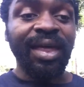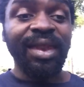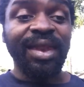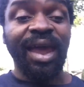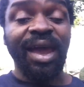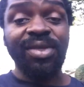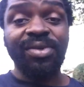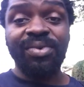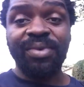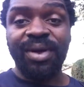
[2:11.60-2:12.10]

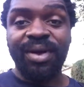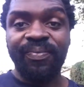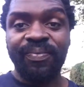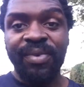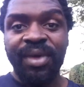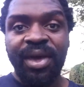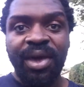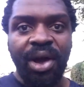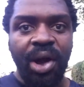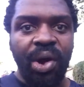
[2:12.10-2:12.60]
Next one,
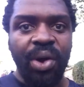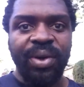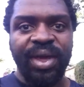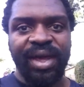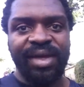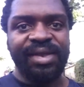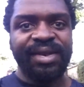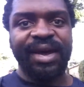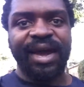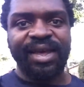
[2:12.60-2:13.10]
oh, he
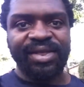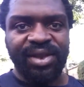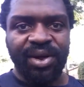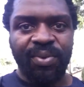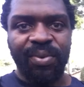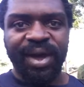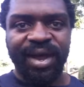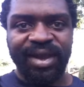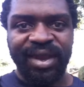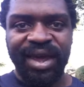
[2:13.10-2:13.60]
has ties to a
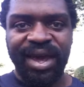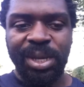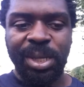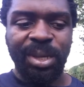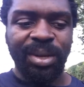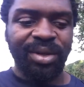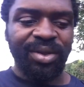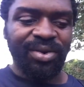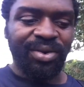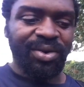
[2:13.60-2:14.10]
white
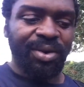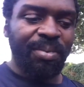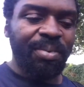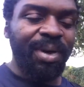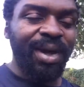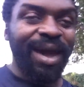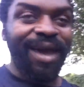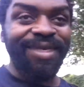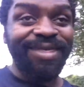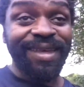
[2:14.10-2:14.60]
nationalist group.
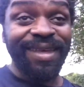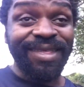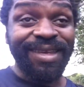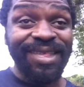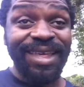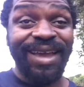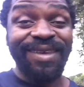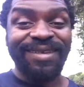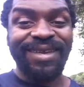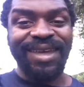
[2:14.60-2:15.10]
I think
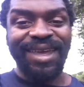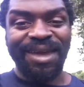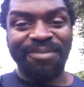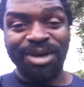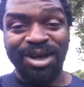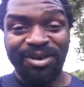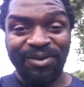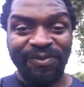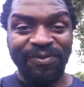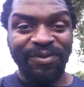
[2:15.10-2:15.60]
this actually came
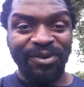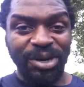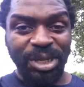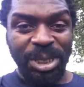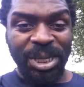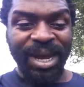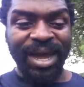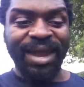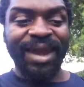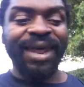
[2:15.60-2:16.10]
out of four
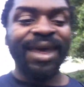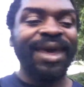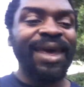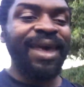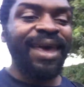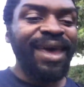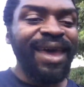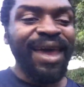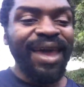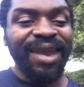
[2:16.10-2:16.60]
chan.
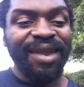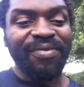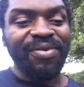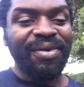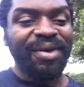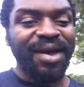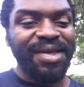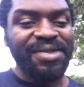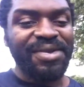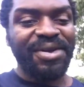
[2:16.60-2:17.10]
And if
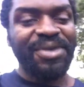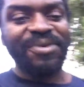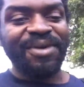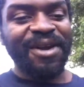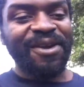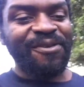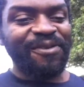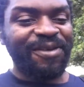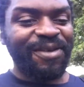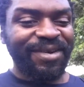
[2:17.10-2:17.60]
you guys don't know what
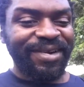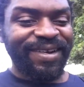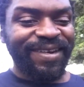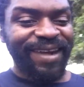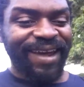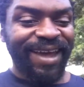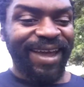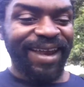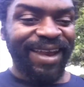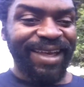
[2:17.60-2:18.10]
four
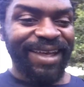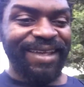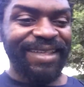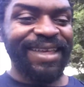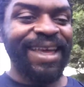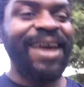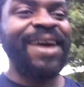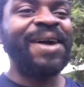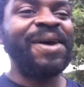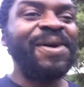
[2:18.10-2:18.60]
chan is,
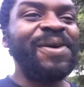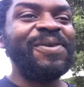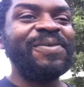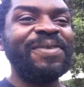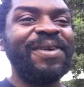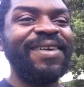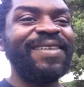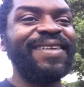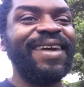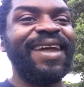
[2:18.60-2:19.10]

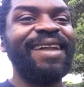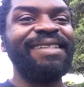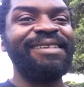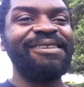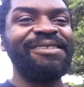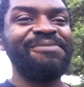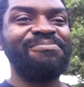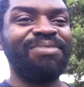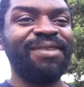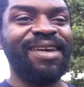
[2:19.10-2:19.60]
four chan is
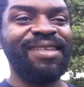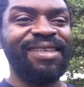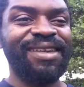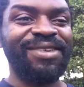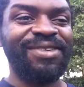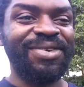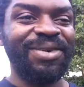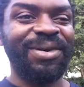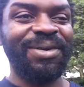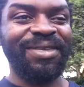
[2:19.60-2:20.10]
just a place
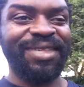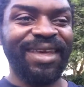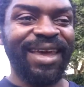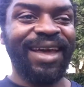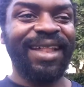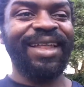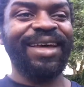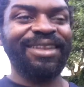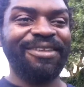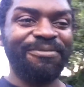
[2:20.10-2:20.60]
that trolls the
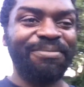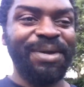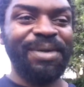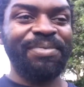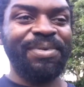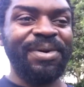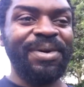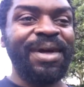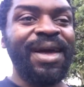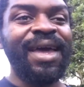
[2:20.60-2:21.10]
hell out of
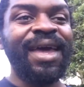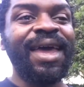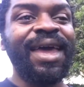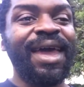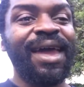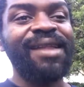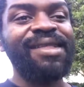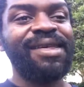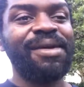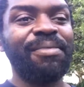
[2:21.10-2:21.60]
people
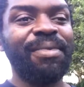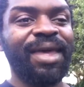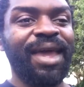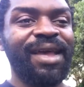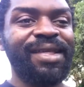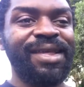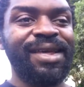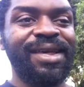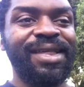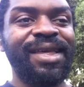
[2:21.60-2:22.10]
in some
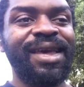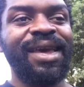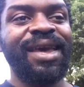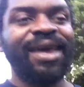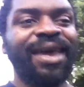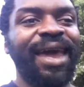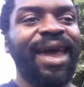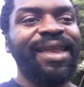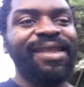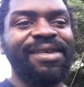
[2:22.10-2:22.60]
cases,
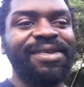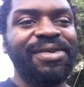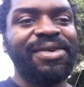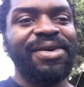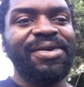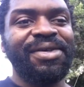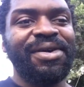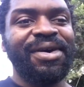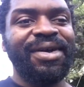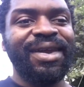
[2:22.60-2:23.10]
and just
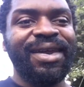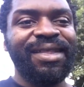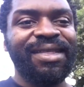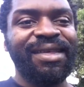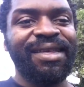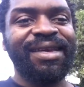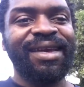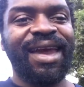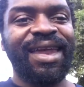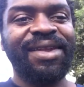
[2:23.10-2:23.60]
goes on. It's
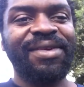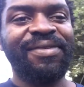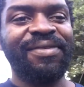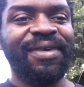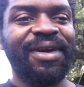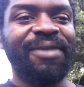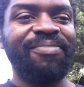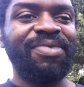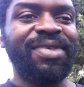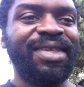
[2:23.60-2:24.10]
just kind of
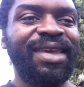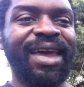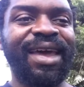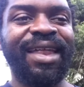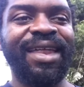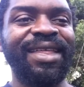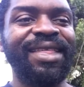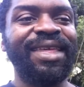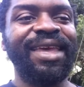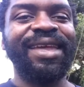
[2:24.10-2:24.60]
um,
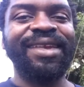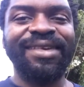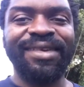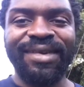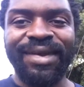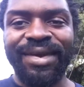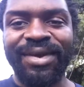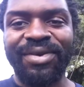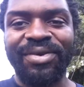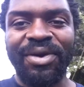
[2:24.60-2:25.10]
it's
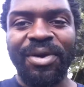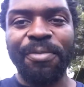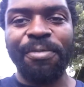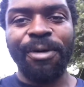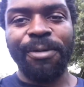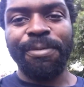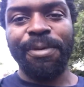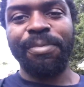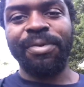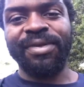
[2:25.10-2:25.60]
internet group
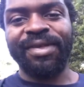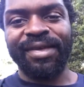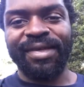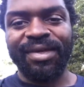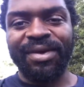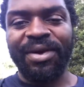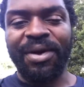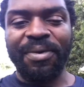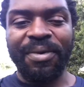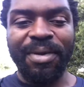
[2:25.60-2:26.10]
where people
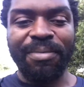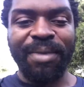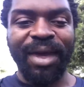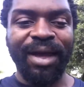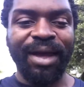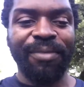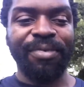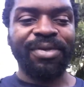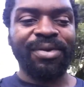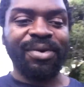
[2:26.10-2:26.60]
just go and
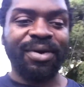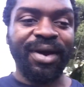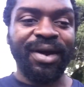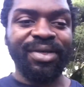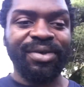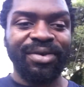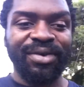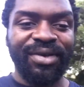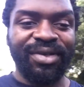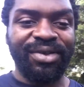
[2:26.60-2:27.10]
make up
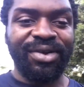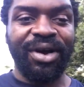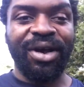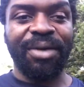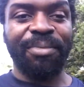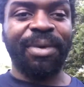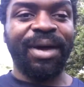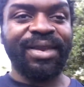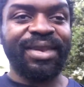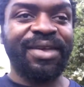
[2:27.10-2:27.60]
stories or just
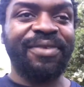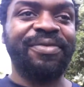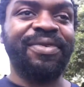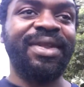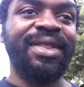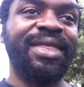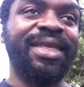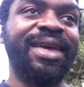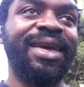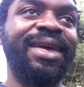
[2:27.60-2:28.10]
talk about
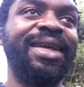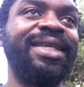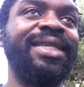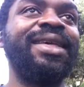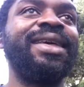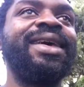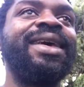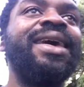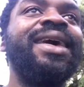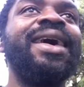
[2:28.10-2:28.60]
different
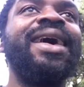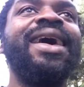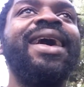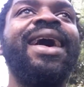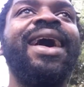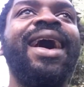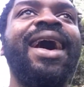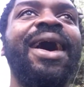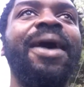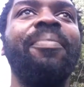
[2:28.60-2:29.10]
things.
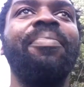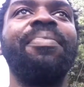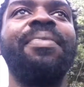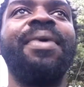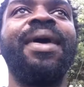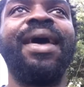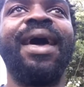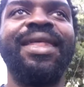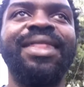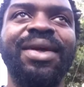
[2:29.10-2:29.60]
Um,
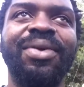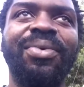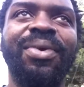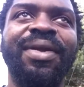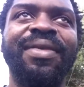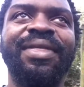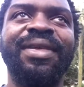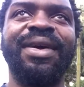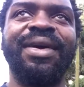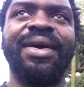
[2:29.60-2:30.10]
I think one
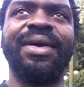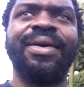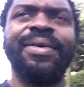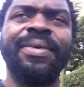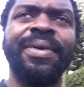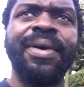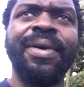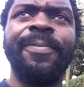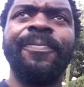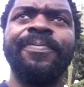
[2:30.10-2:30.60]
of their
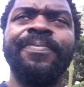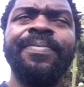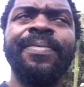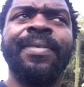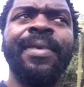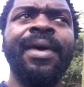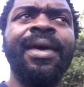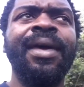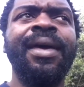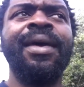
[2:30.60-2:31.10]

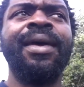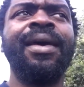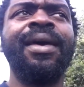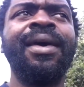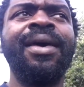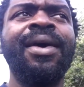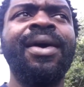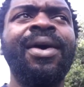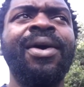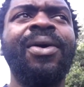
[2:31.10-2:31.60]

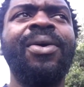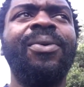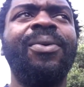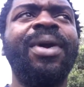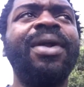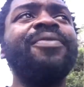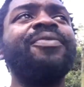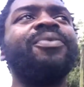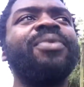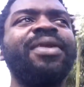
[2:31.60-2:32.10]

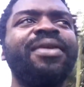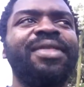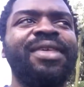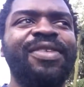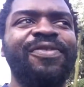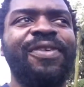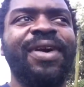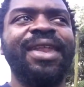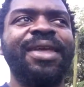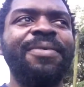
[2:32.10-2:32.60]
one of one of
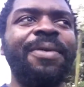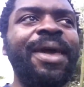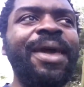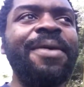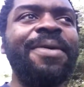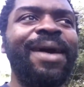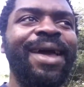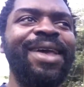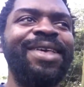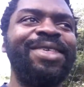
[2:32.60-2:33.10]
these funny
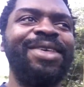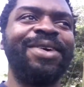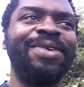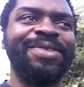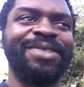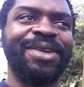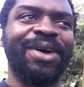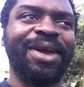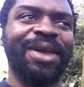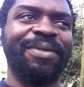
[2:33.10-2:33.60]
videos I
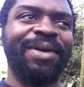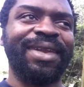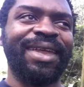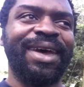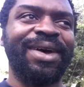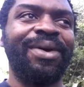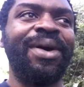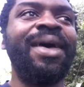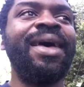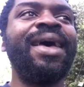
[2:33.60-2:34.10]
was talking about
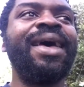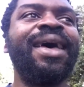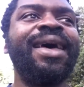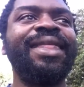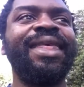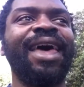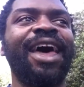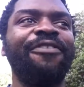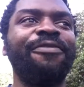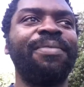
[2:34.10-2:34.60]
how
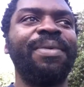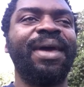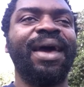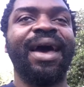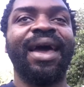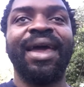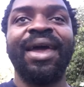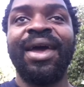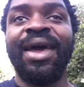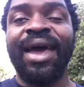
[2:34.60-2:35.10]
the F B
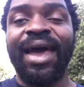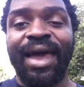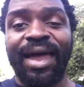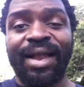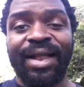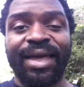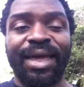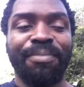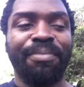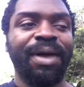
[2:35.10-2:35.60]
I, and
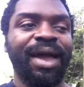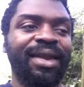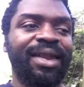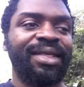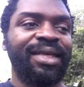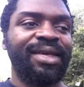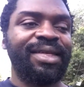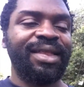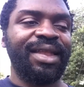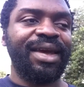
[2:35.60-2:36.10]
I'll get back to
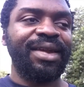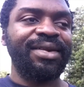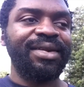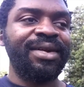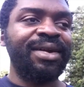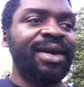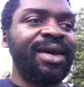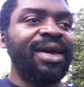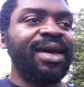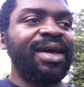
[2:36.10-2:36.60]
this
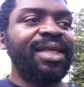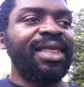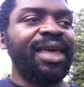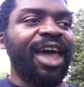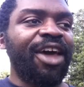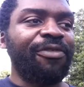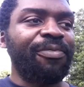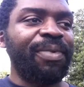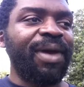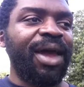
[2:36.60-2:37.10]
later, the
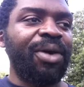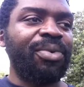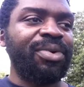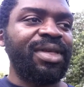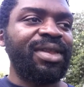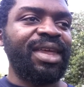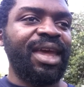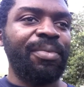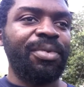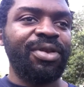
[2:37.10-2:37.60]
F B I
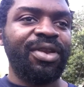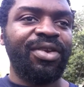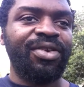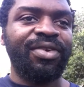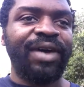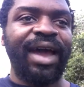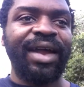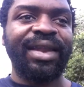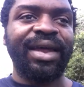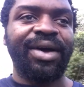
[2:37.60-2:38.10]
wasn't able to
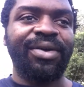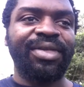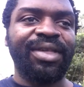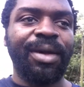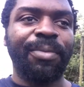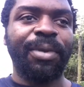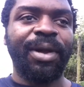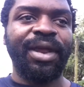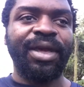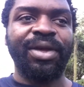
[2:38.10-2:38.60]
track down
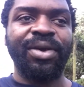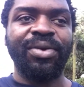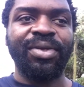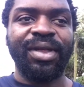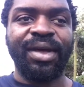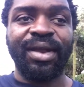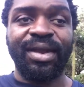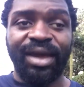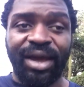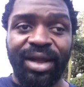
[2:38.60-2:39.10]
somebody
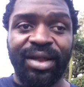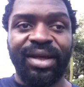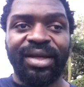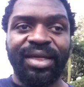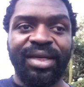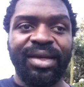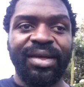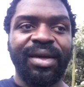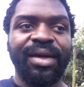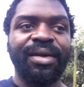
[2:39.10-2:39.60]
using
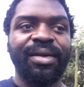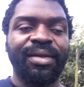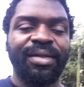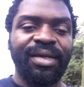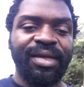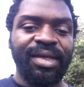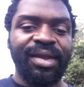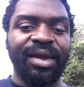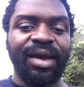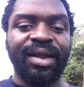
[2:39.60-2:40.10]
Nicholas,
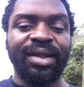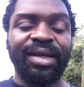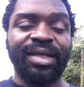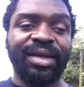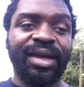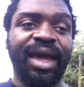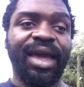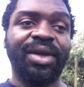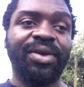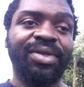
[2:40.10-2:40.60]
this Nicholas
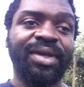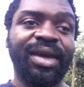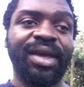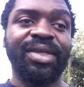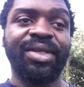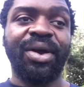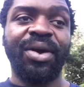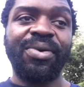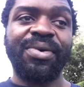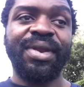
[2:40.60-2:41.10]
guy using
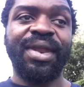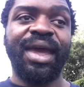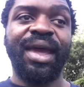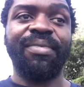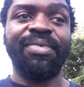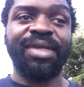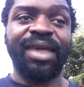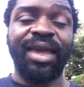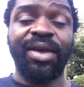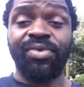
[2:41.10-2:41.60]
his own
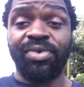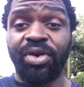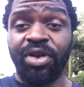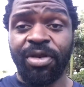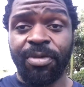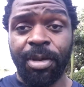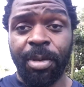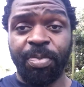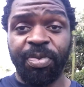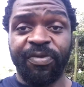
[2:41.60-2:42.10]
name, saying he was going
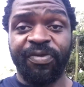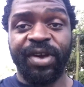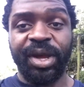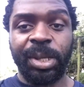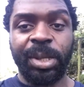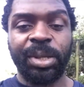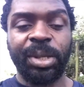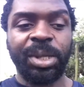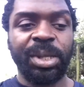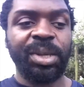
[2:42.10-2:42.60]
to be a
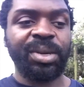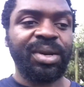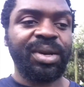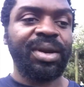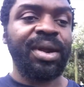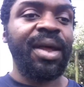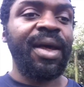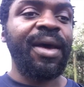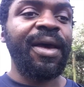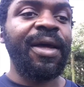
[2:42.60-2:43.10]
professional
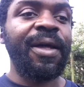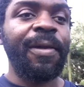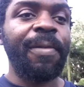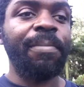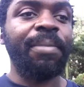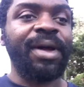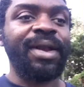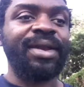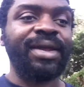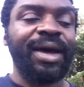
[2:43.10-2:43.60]
shooter,
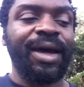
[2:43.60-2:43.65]
but.